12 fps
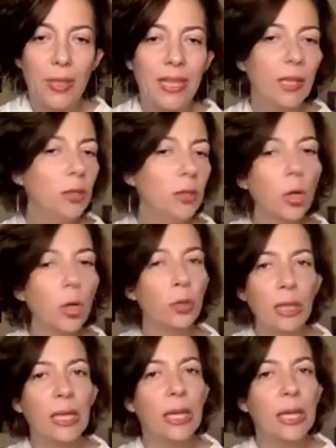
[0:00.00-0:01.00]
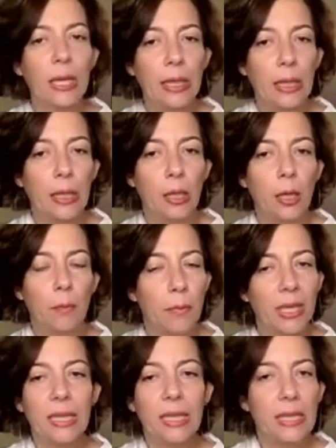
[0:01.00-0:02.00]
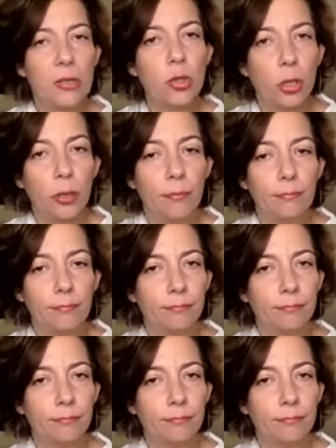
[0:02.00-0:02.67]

but they're not uniquely Middle Eastern.